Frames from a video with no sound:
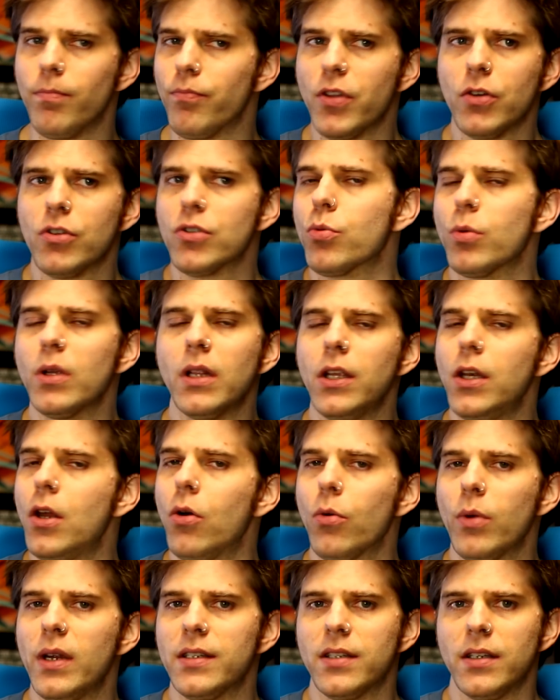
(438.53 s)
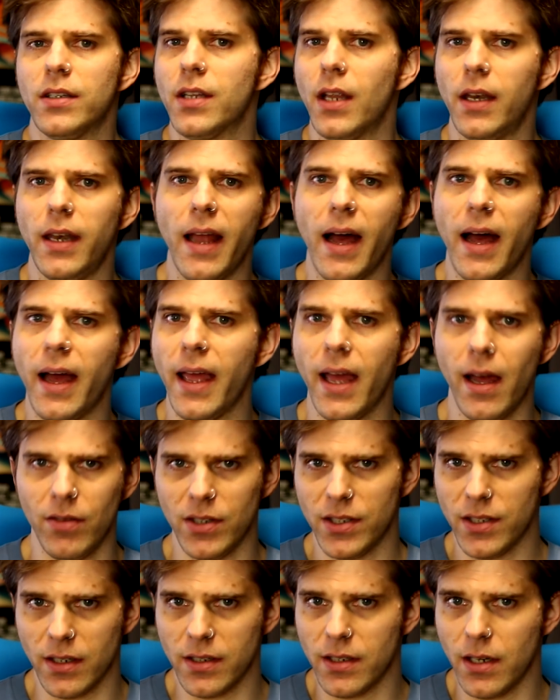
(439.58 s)
there's really no reason to not have a
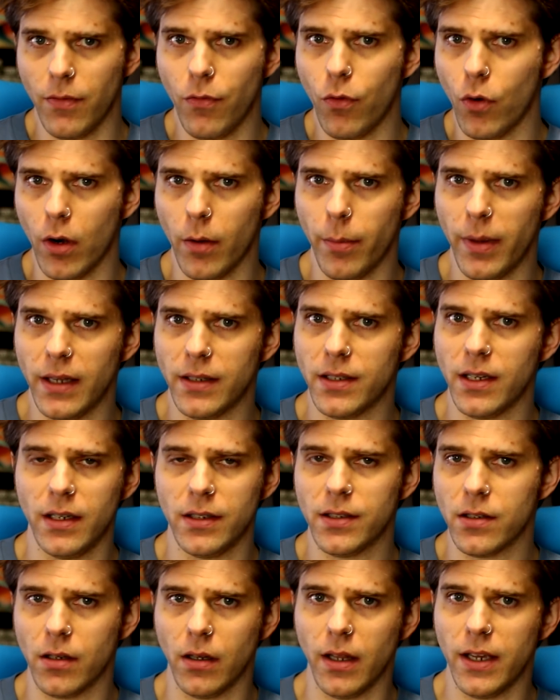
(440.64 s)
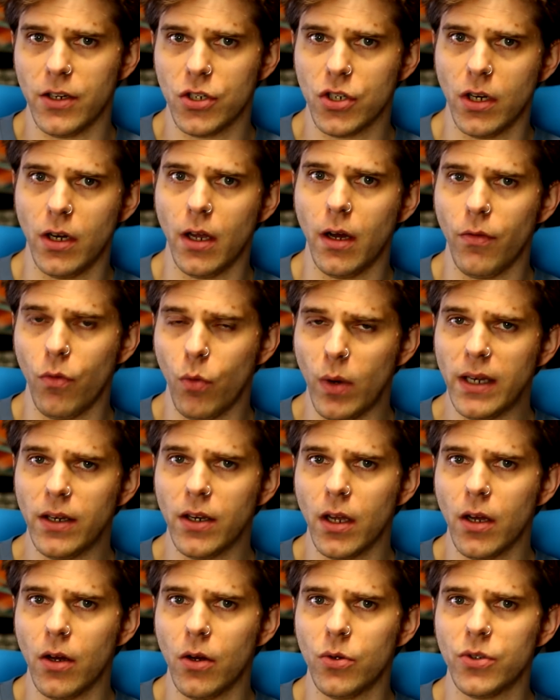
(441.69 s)
64-bit installation of
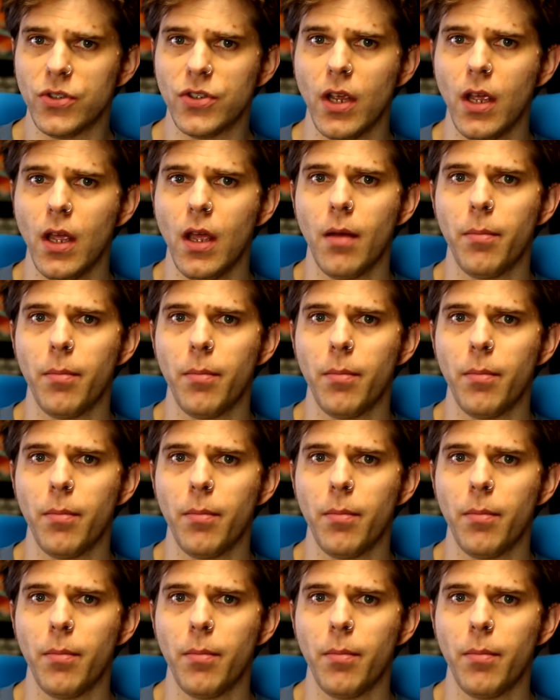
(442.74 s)
Windows